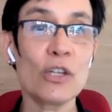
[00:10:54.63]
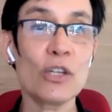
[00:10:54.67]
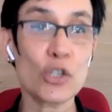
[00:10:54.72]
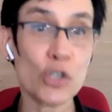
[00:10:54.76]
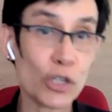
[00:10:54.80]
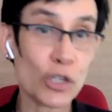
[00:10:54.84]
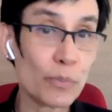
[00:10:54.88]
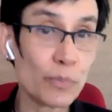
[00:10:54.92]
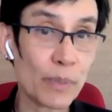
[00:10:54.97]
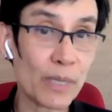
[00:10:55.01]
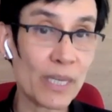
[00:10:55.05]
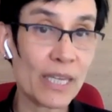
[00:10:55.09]

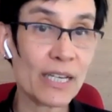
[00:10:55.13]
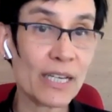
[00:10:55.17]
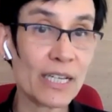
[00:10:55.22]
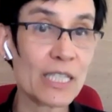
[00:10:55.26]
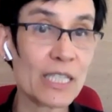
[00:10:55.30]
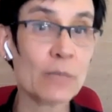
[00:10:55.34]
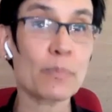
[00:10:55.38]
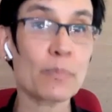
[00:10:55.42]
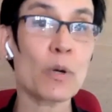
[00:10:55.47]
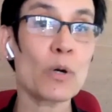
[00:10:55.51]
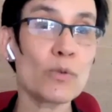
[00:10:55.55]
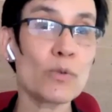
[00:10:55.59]
should be
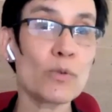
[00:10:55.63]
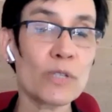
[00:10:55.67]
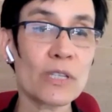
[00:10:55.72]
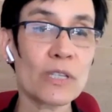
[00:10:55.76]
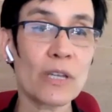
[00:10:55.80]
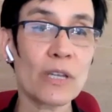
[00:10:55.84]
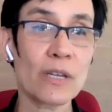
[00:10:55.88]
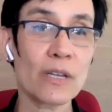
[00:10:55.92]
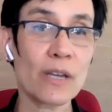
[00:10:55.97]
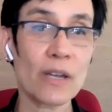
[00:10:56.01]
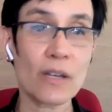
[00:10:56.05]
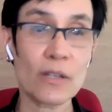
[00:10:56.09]

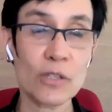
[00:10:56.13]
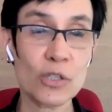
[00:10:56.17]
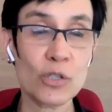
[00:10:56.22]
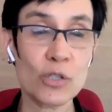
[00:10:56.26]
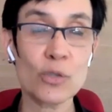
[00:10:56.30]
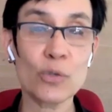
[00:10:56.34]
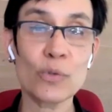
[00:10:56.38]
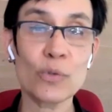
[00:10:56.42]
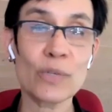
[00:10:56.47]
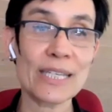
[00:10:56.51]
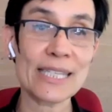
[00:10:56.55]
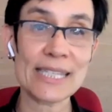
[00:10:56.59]
exposed
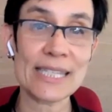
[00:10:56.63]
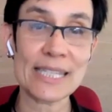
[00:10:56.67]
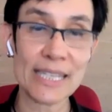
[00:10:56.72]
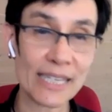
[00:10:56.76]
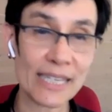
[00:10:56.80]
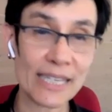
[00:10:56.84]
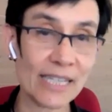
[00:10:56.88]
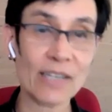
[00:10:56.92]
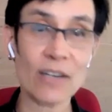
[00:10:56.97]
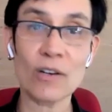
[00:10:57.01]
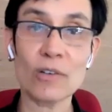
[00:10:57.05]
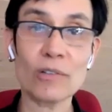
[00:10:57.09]
to, the
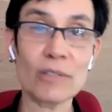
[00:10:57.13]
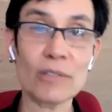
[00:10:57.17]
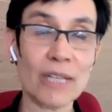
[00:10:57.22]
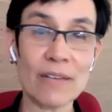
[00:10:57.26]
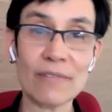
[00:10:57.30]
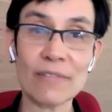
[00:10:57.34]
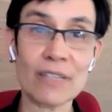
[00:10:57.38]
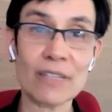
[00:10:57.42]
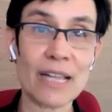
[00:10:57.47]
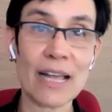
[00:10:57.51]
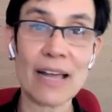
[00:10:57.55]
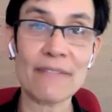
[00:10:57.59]
CEO
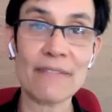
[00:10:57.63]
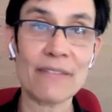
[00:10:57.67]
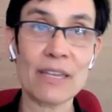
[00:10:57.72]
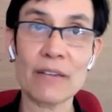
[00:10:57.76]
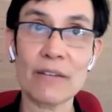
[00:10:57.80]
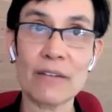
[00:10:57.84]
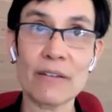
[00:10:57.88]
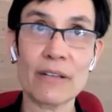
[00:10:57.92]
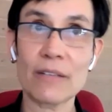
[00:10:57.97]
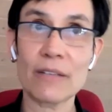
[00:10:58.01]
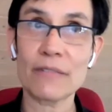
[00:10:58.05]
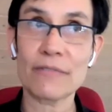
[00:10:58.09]
level
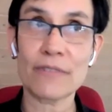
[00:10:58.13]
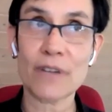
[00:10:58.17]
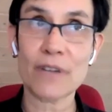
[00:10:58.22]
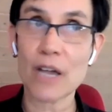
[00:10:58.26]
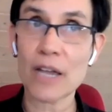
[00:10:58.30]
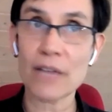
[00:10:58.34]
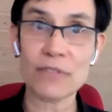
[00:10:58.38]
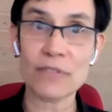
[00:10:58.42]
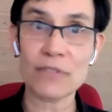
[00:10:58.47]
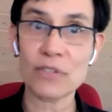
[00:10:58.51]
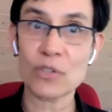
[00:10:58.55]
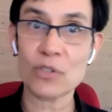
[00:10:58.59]
having
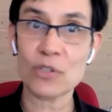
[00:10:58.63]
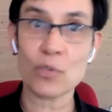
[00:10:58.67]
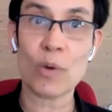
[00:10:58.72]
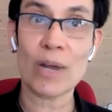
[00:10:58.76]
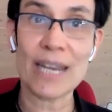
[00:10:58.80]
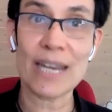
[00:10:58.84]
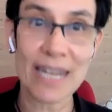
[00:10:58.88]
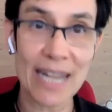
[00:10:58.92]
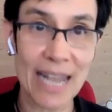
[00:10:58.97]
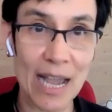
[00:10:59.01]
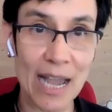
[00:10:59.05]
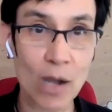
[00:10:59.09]
5 to
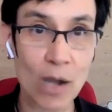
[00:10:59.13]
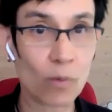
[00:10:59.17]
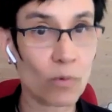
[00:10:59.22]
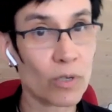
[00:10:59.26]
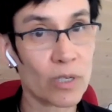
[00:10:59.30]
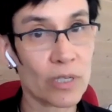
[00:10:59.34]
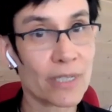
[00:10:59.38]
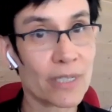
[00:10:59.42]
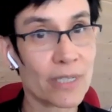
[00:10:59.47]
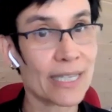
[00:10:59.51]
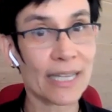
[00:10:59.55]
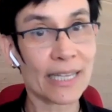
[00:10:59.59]
20
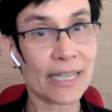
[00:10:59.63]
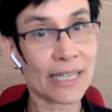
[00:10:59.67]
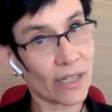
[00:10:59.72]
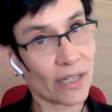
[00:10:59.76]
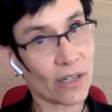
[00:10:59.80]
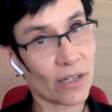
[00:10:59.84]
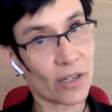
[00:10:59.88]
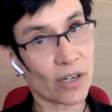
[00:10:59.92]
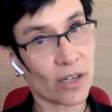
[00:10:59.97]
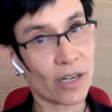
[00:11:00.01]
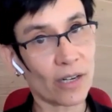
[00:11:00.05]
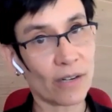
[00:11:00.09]
hours a
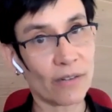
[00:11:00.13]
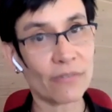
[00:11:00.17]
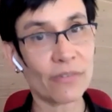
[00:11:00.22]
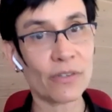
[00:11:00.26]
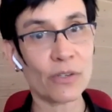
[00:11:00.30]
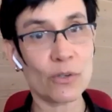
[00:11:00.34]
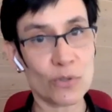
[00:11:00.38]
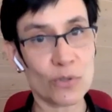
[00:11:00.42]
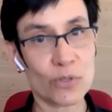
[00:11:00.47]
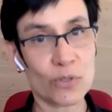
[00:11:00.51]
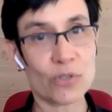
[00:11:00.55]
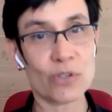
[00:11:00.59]
year of
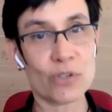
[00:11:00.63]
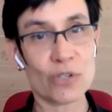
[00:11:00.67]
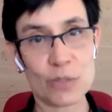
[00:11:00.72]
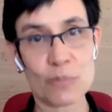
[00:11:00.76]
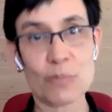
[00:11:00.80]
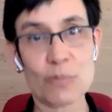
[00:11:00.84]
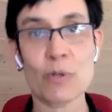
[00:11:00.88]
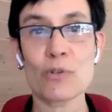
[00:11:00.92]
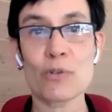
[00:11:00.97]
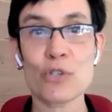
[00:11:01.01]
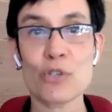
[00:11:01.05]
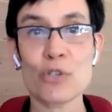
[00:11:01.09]
user
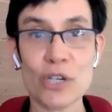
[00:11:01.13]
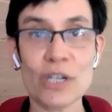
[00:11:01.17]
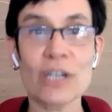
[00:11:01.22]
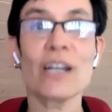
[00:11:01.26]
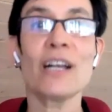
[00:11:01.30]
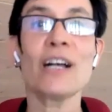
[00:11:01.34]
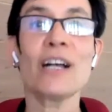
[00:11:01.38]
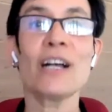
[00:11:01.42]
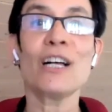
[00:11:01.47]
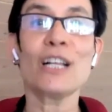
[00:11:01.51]
exposure,